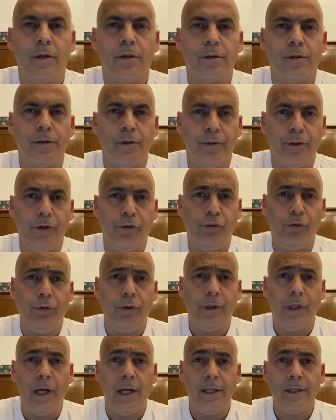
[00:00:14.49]
So the
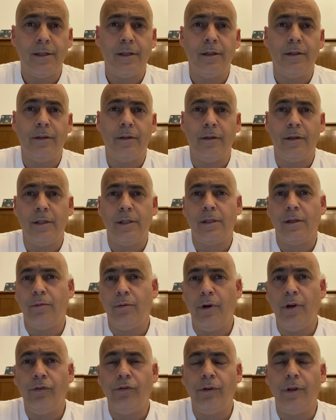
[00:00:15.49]
short answer to this
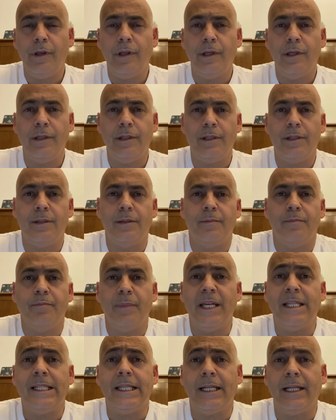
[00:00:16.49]
question is
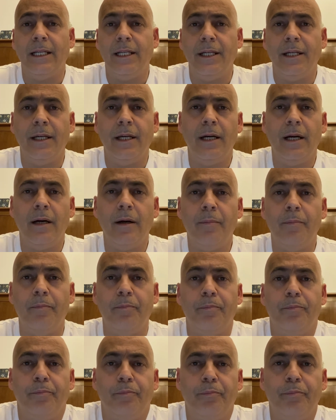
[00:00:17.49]
basically um,
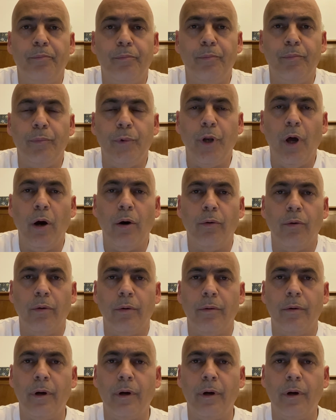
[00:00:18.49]
no.